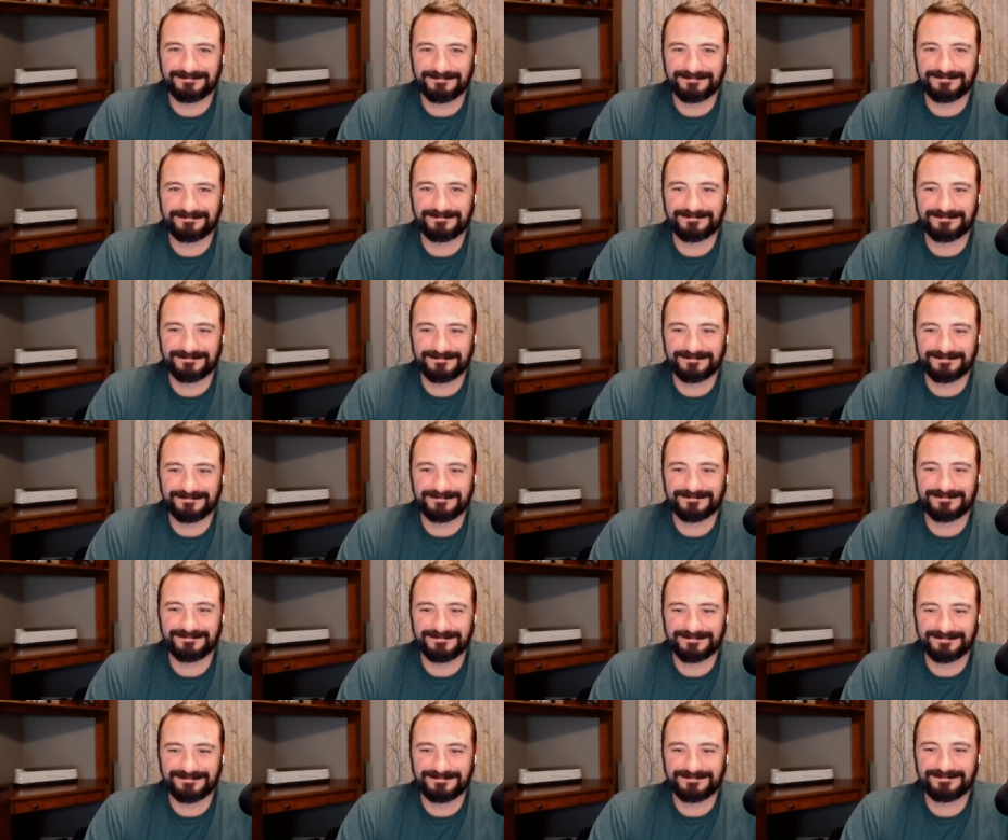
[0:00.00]
The, the,
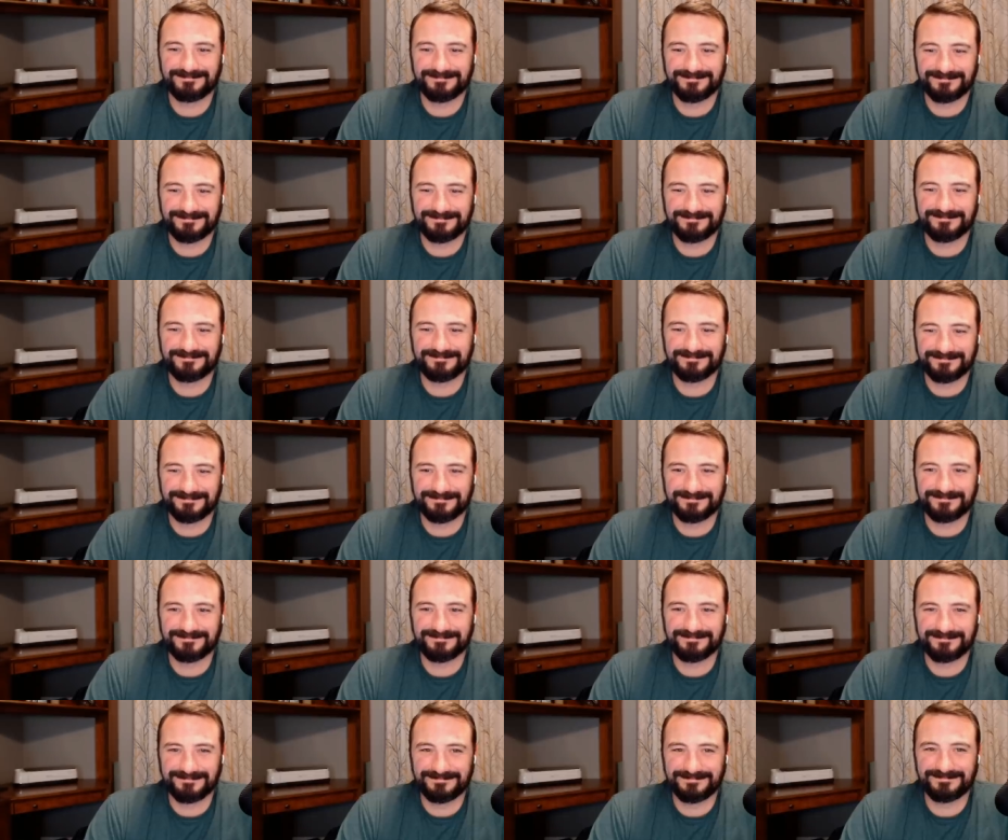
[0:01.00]
the, timing and
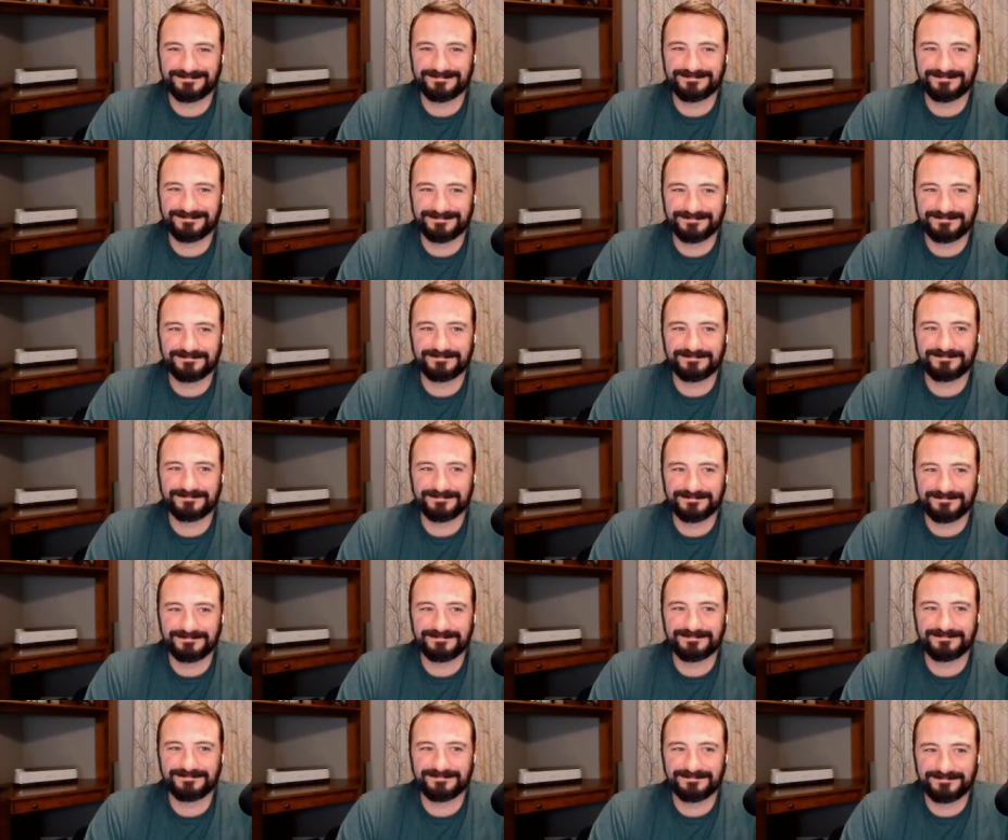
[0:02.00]
discipline that the
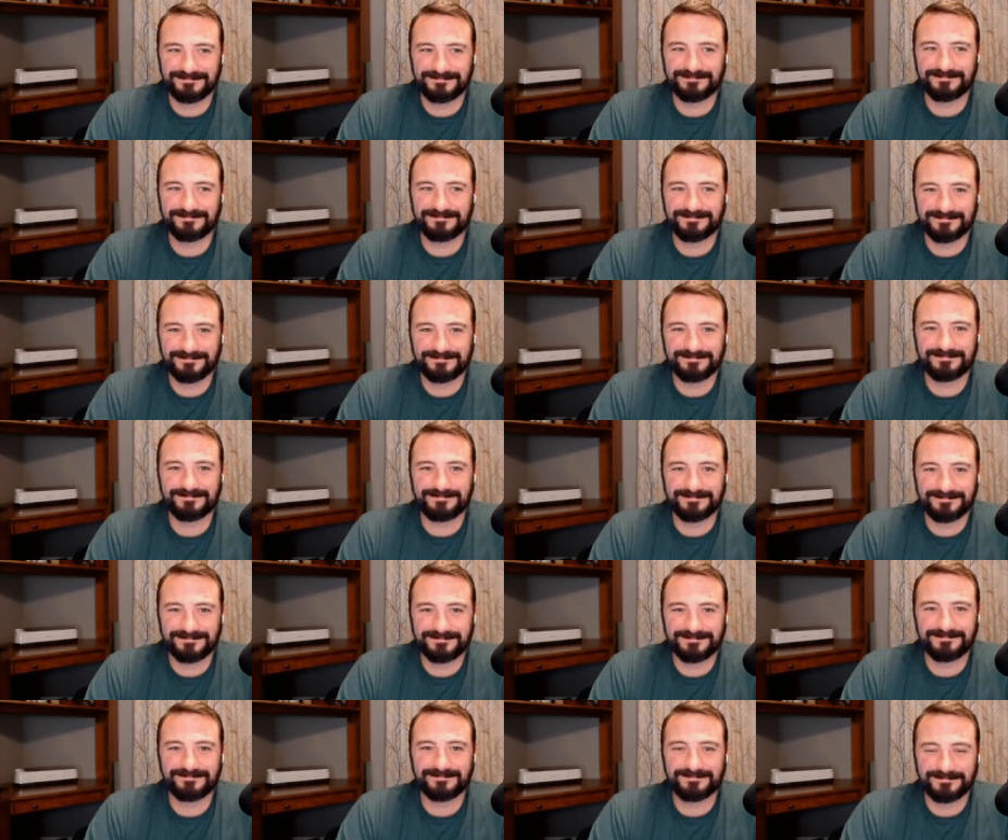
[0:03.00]
military teaches,
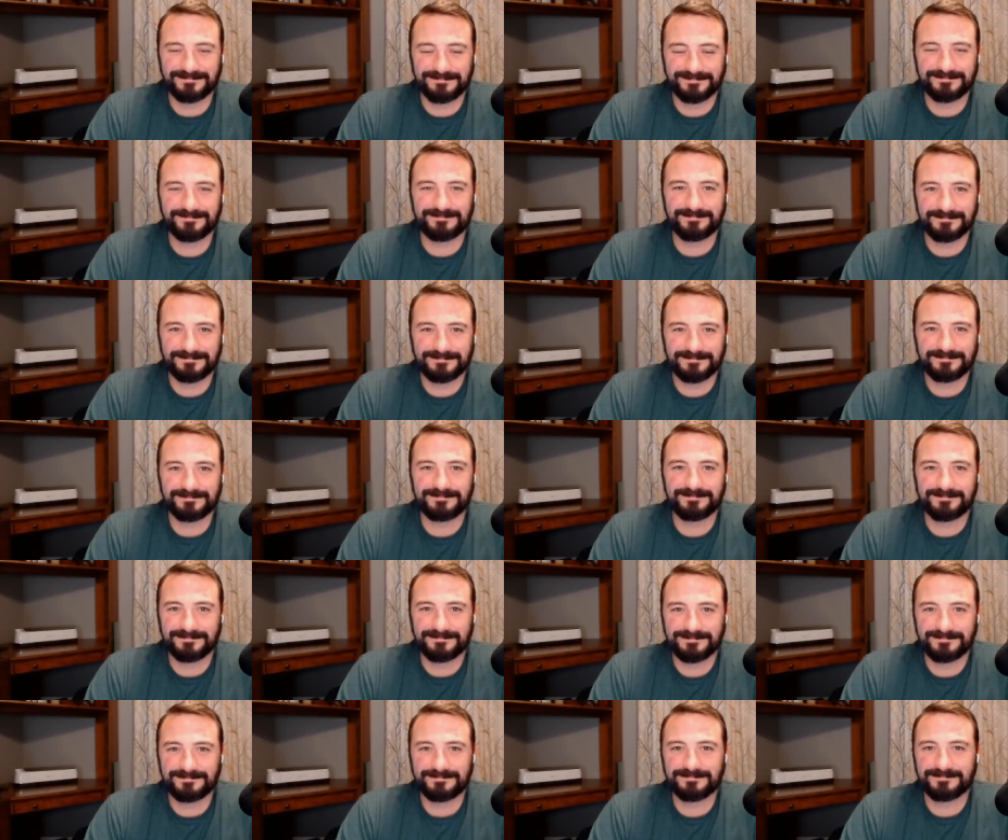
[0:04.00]
that
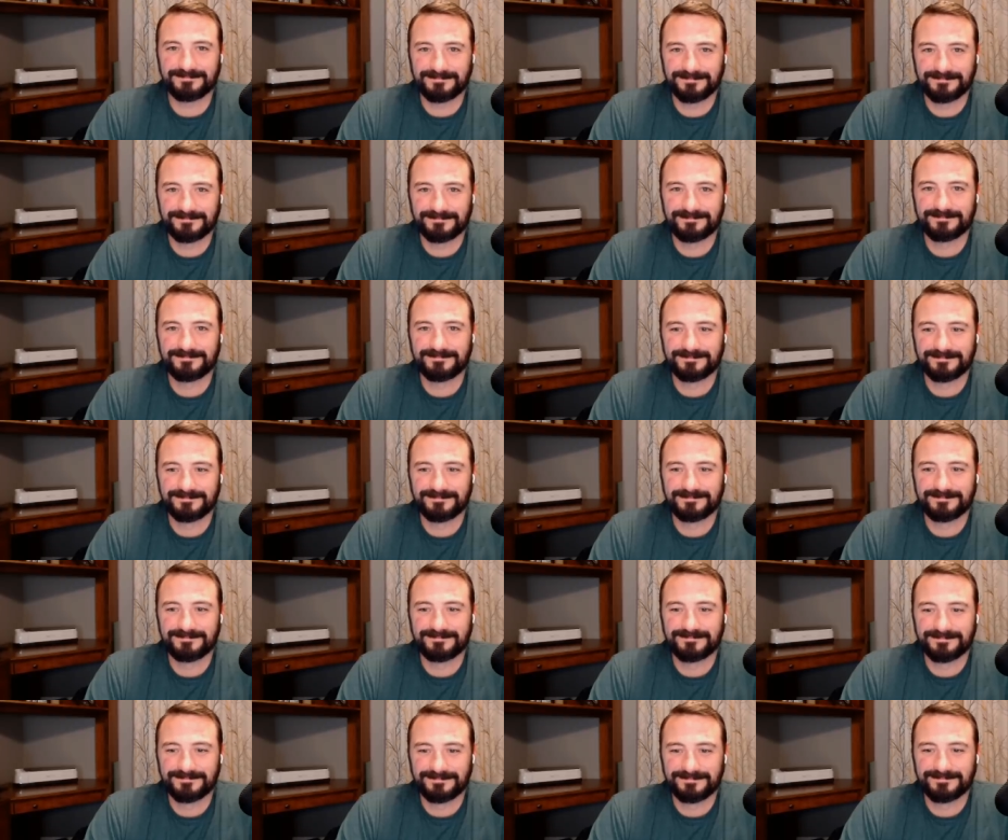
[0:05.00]
makes so
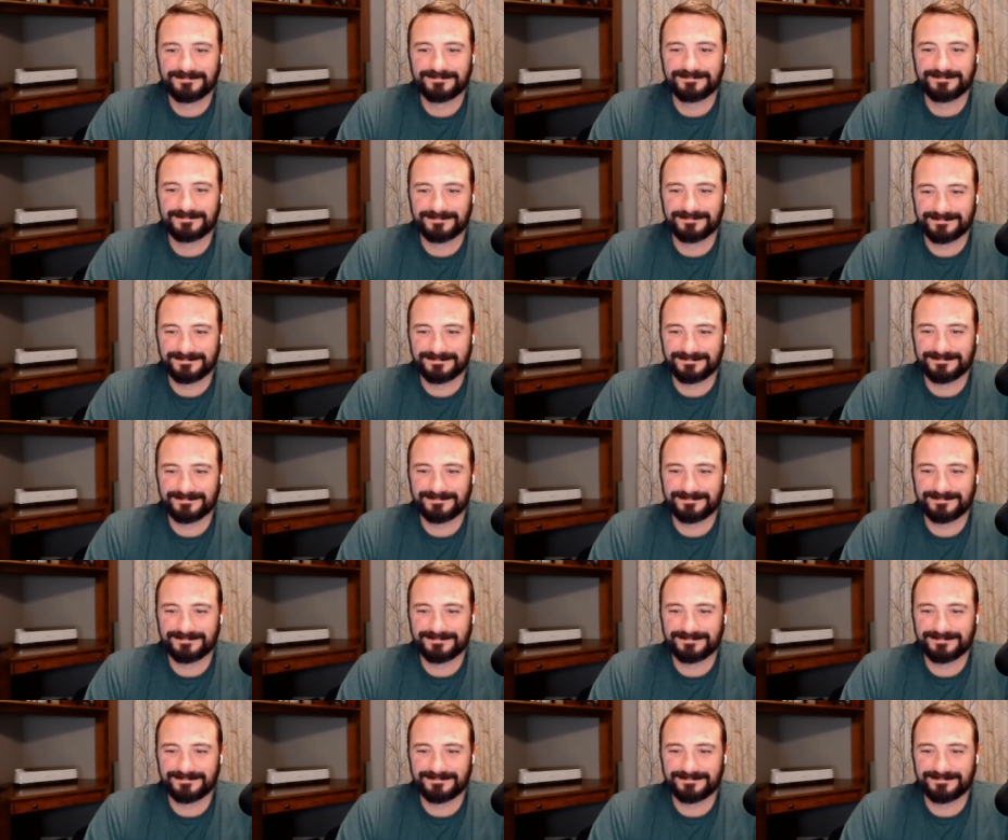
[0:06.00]
much sense.